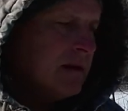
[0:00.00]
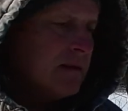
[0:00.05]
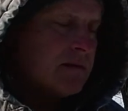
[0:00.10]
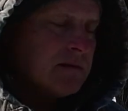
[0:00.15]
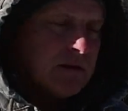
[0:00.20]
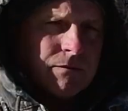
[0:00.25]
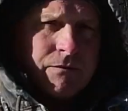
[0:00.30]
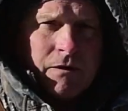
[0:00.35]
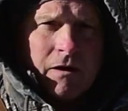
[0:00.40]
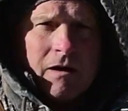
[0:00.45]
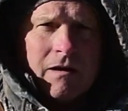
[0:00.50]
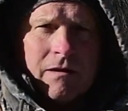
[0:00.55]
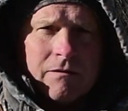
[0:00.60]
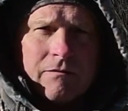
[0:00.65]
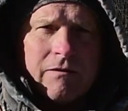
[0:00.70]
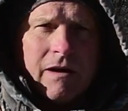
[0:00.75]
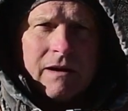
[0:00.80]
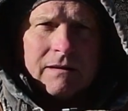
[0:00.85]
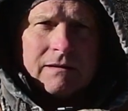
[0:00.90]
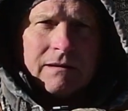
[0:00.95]
So far, in
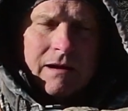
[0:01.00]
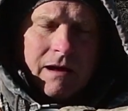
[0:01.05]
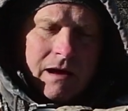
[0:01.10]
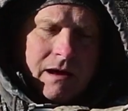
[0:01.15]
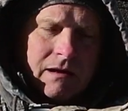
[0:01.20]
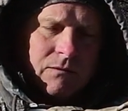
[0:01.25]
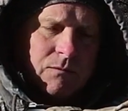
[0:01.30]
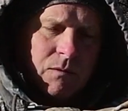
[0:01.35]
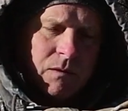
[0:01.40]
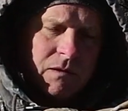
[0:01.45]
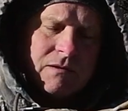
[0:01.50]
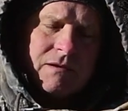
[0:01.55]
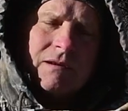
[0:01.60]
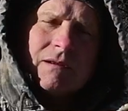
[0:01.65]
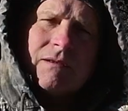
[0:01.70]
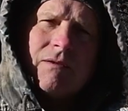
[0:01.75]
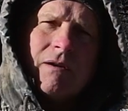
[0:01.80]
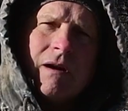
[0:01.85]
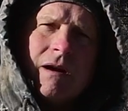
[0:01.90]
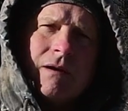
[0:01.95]
fact, it has worked
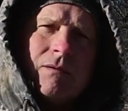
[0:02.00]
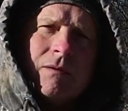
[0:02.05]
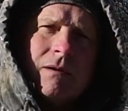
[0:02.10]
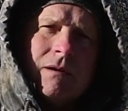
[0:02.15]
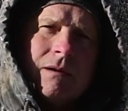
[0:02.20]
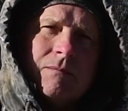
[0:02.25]
just fine when